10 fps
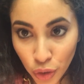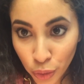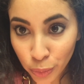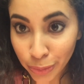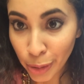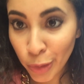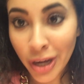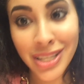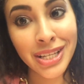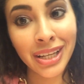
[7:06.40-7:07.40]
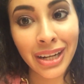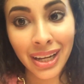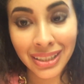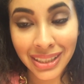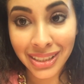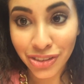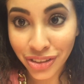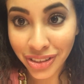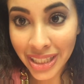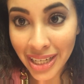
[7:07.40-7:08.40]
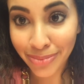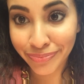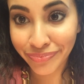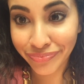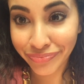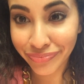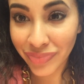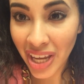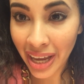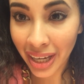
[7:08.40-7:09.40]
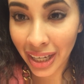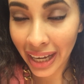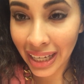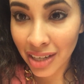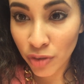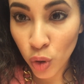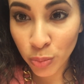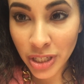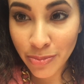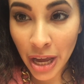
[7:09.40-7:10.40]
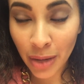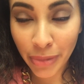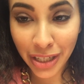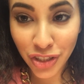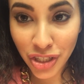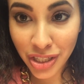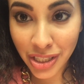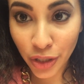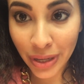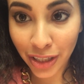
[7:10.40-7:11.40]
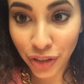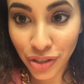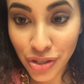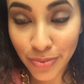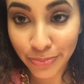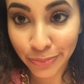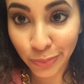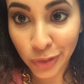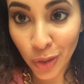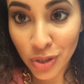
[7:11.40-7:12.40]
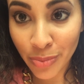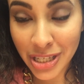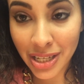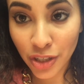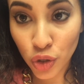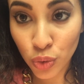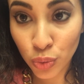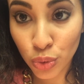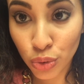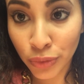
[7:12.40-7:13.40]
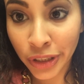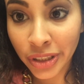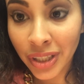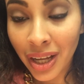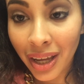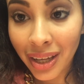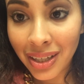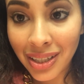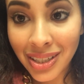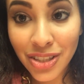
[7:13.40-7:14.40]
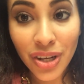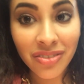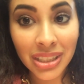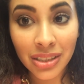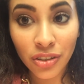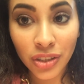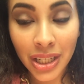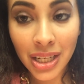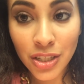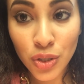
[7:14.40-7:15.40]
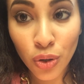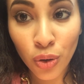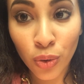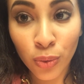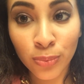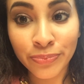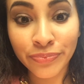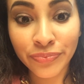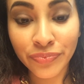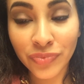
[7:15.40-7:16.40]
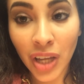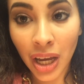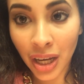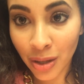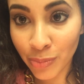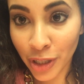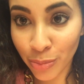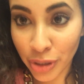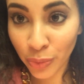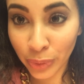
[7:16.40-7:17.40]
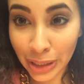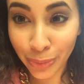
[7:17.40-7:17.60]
So remember I said I hadn't eaten all day? Yeah, I gave a homeless man my Cheez-It crackers when I was on my second shoot, and I still haven't eaten all day, so I'm gonna be really,